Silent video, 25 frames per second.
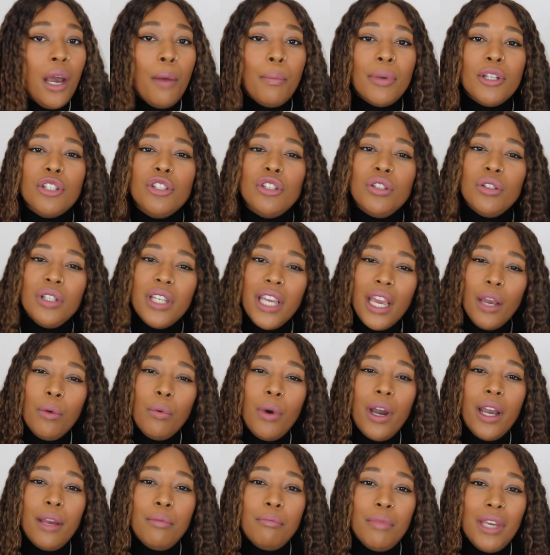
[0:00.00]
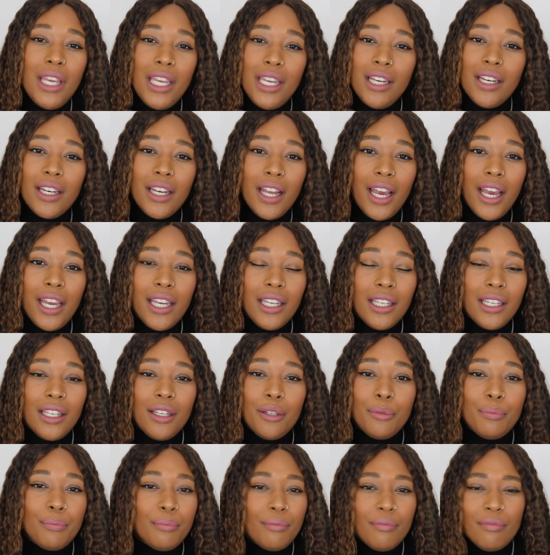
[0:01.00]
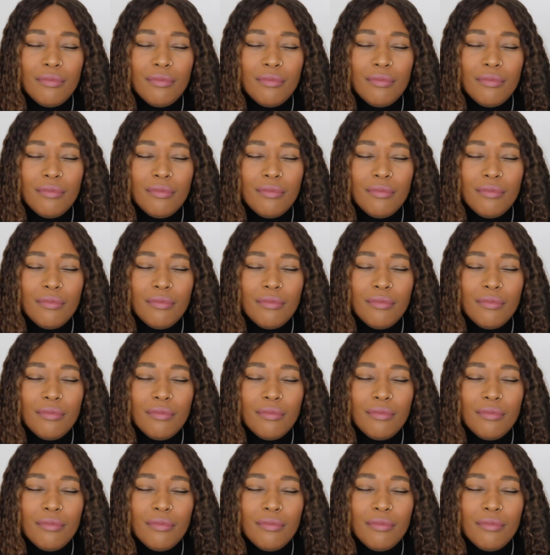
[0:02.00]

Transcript: but do you get what i mean like